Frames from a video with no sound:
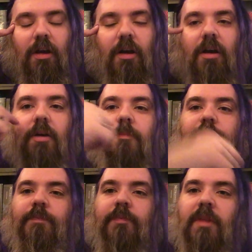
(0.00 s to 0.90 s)

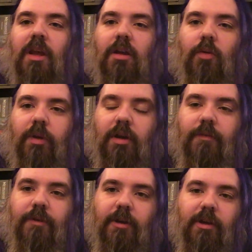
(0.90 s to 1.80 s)
Um, we
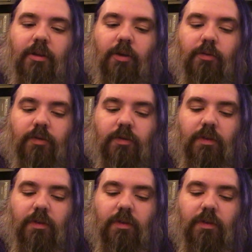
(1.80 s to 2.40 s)
are very close